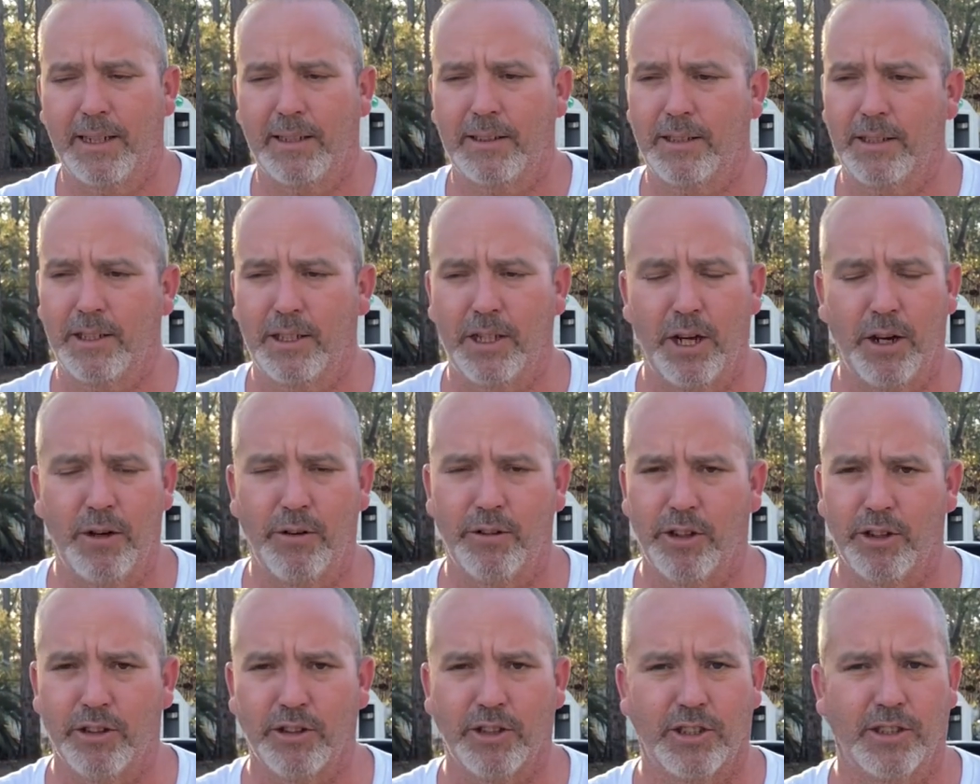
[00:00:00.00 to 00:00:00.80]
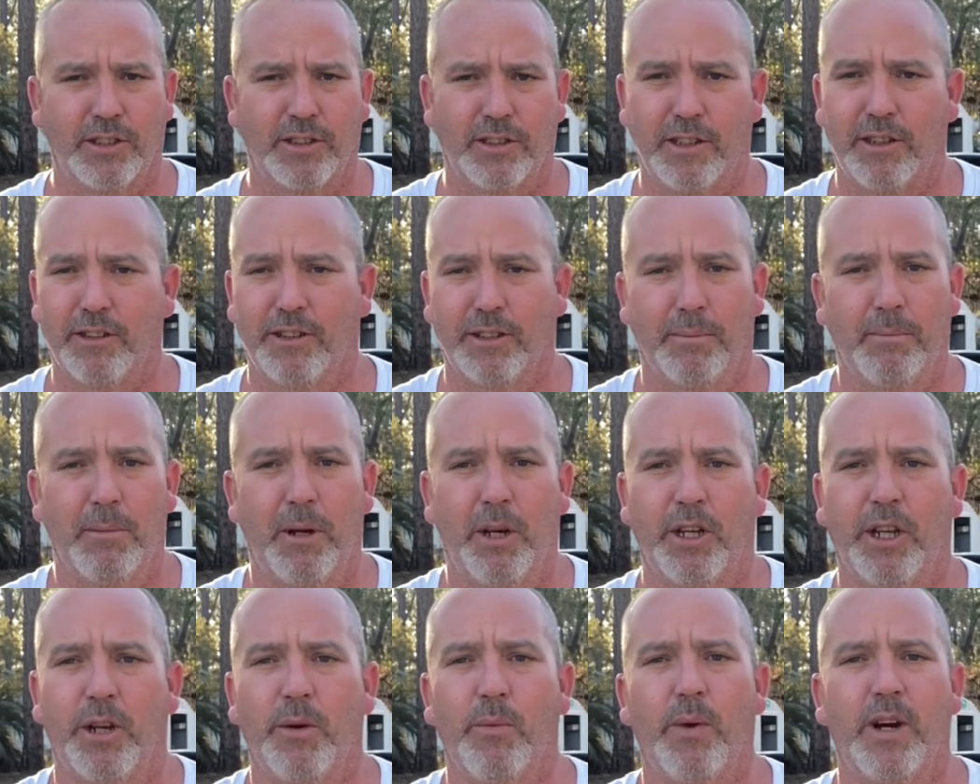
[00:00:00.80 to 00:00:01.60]
know there's a
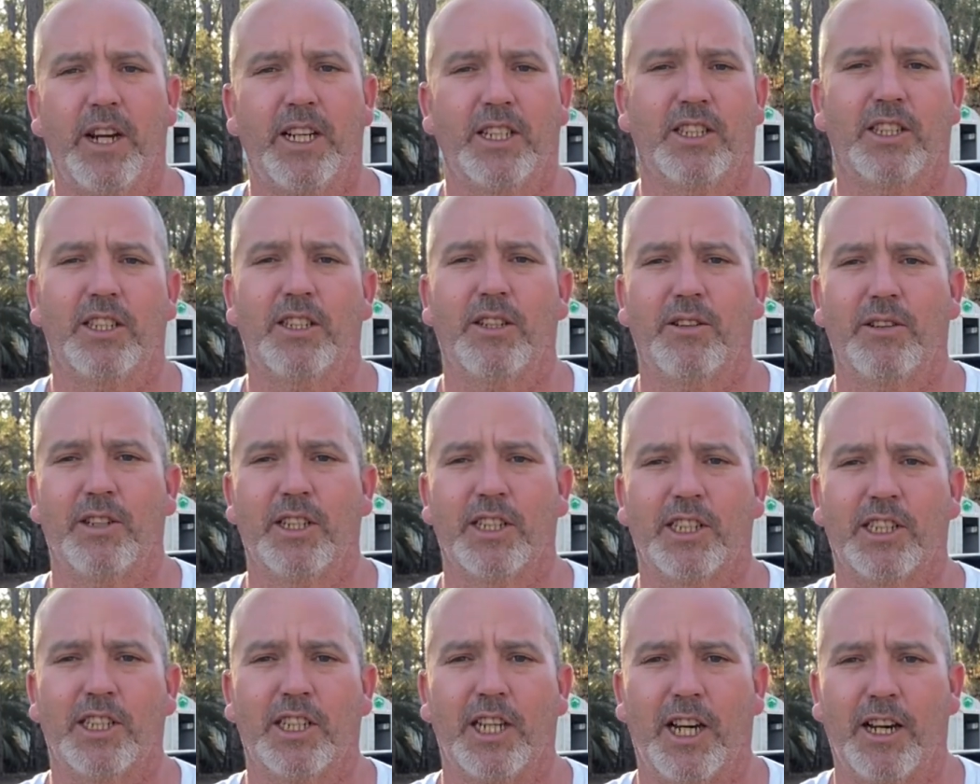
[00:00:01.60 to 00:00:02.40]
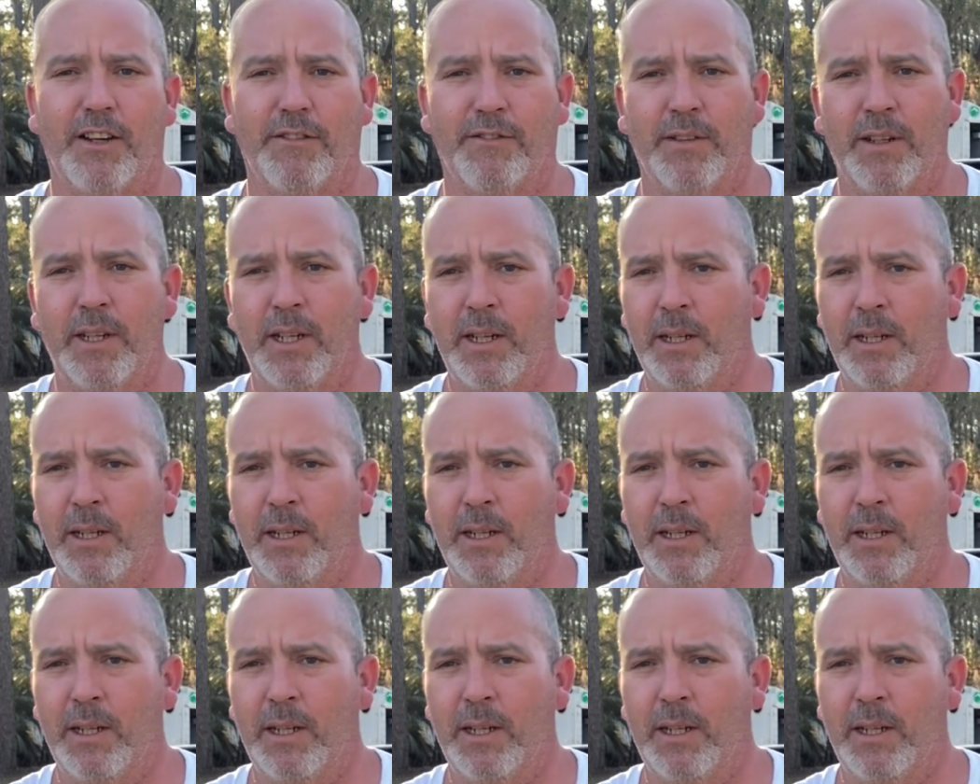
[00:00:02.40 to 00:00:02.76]
million ways to do this stuff.